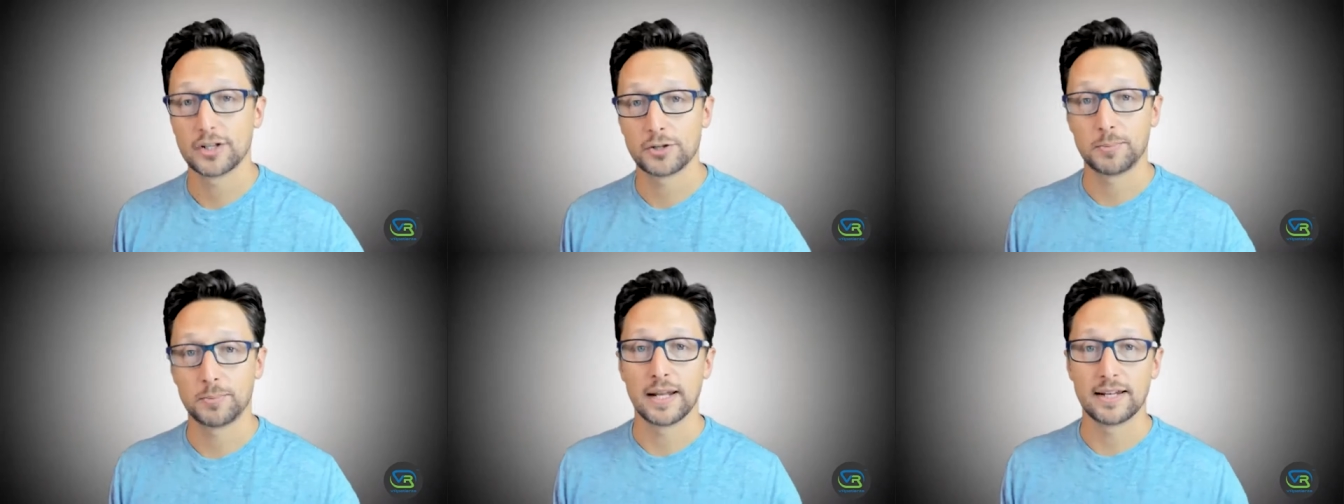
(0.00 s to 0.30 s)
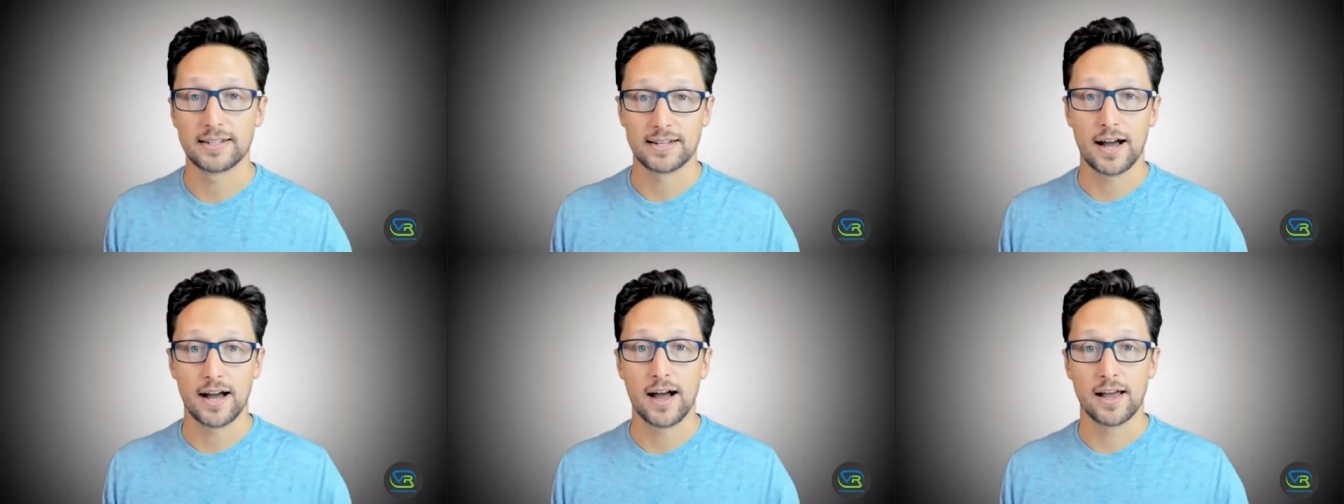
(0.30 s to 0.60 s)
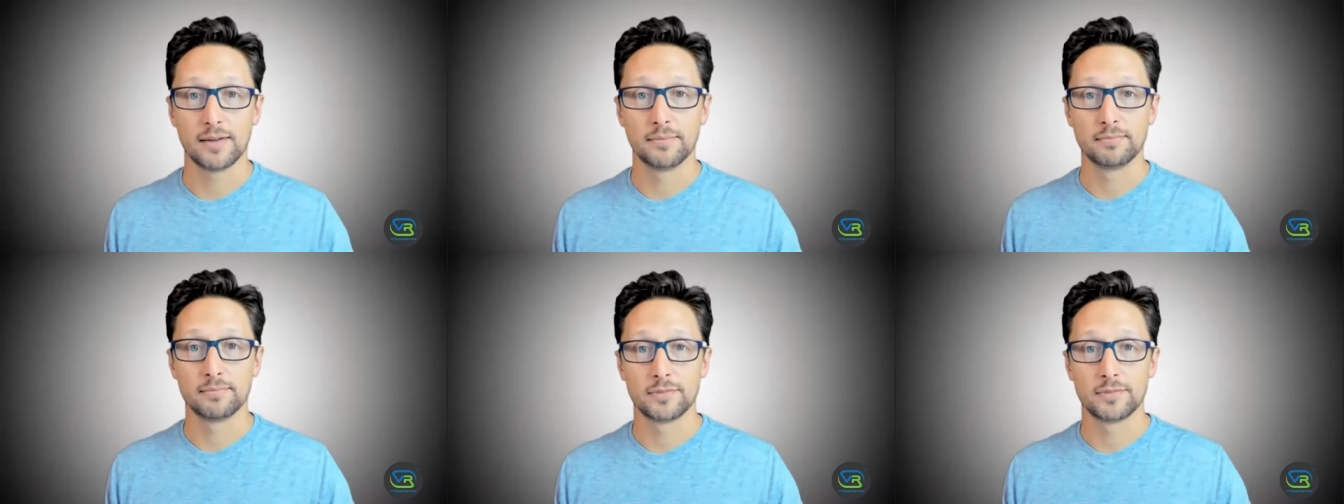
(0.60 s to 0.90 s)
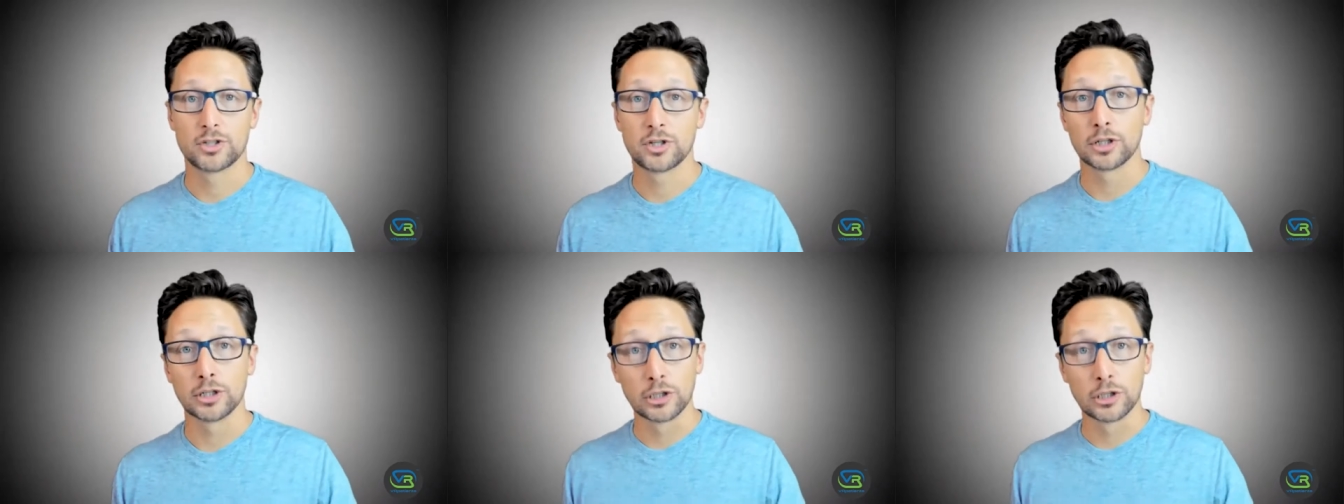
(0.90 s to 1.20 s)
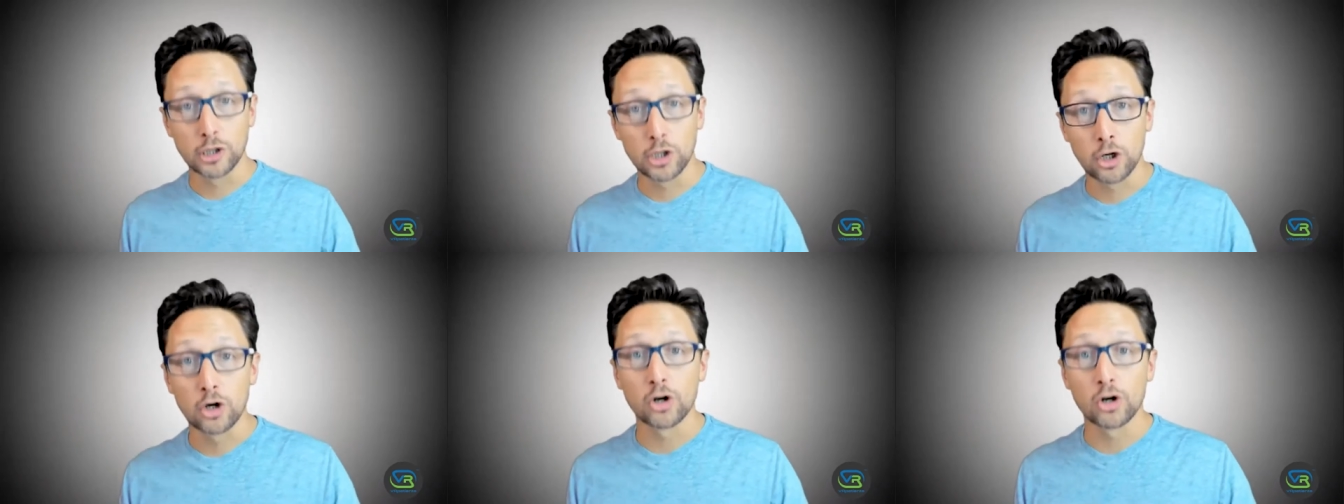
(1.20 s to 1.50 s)
spend time to
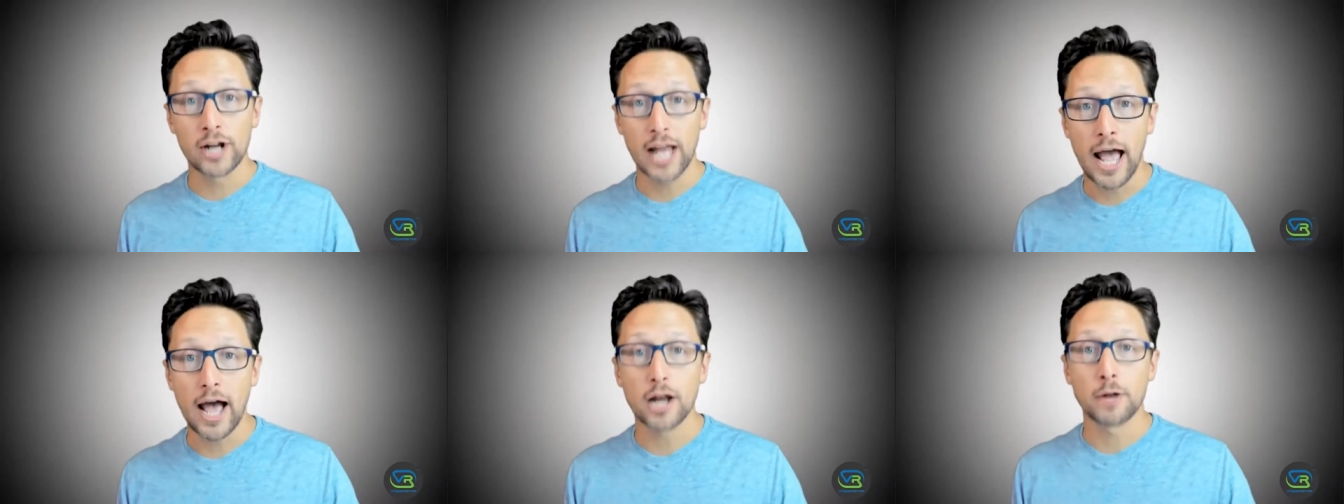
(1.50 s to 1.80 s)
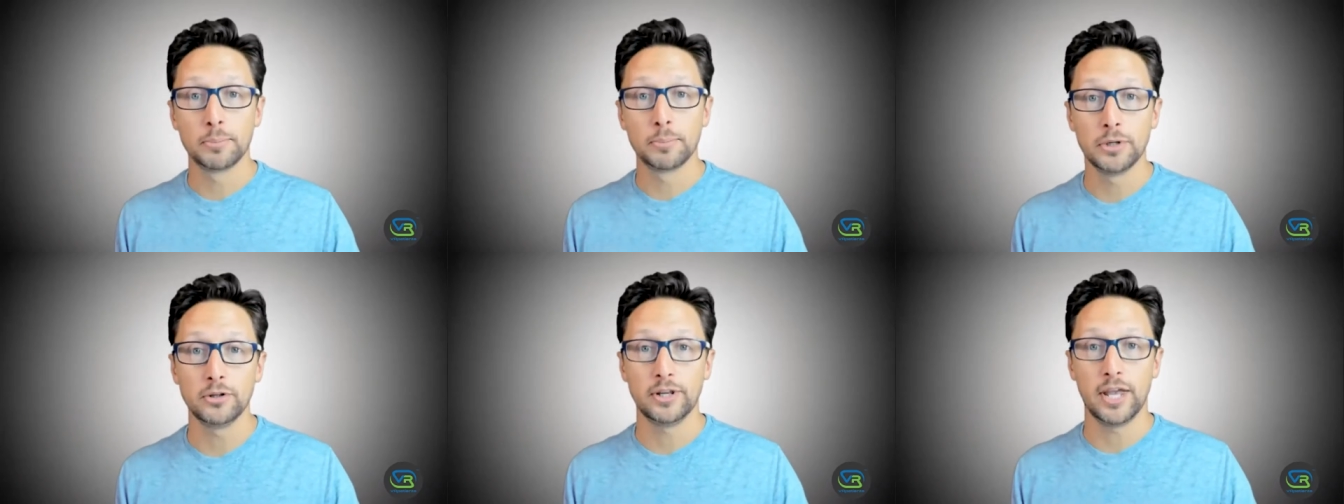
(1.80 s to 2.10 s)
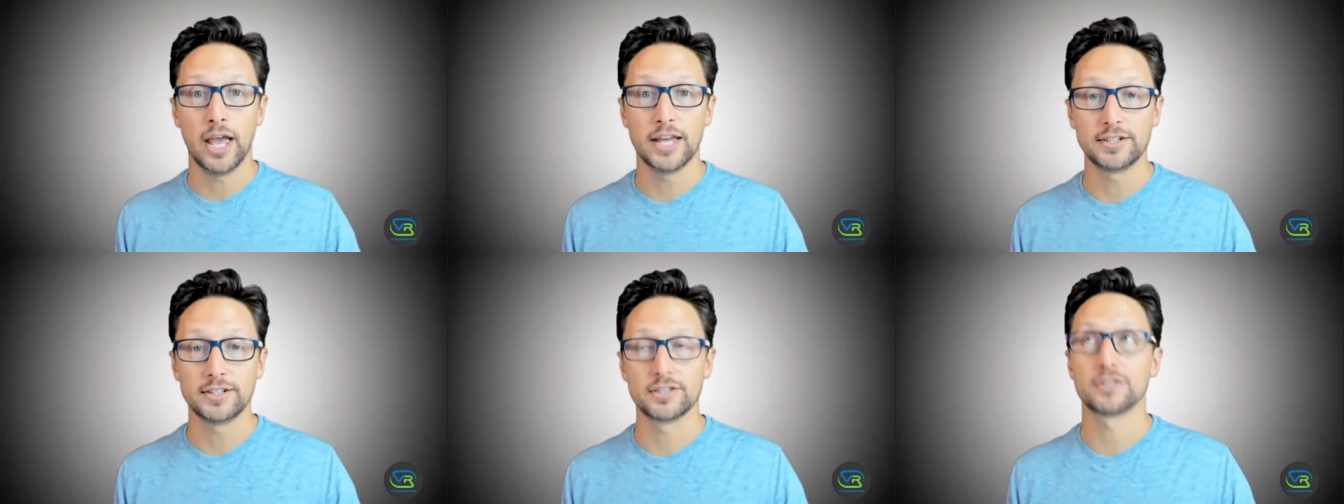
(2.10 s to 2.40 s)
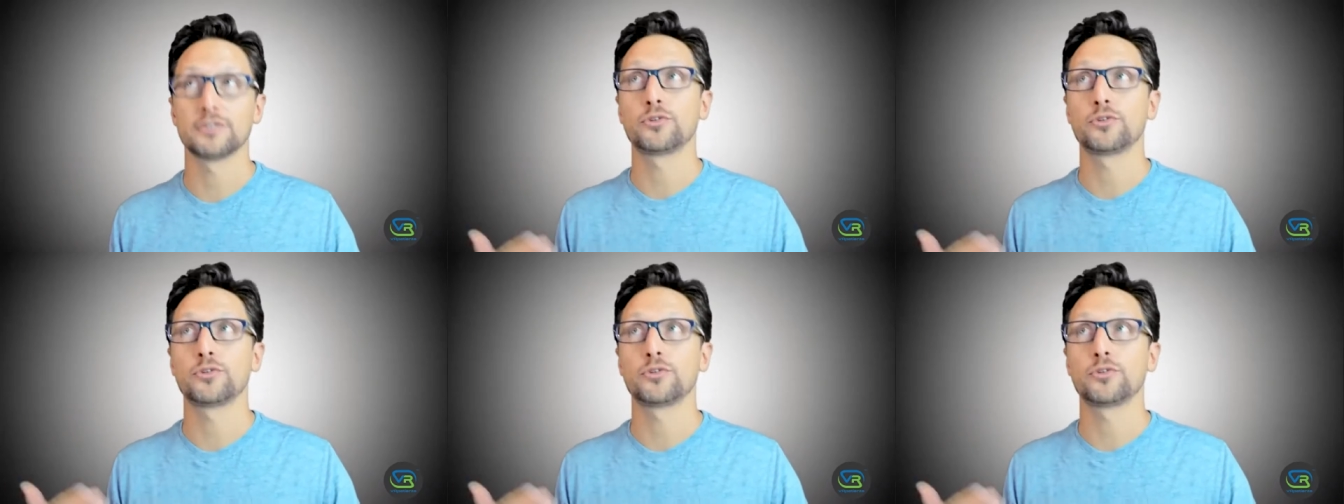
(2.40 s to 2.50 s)
learn how to build cases.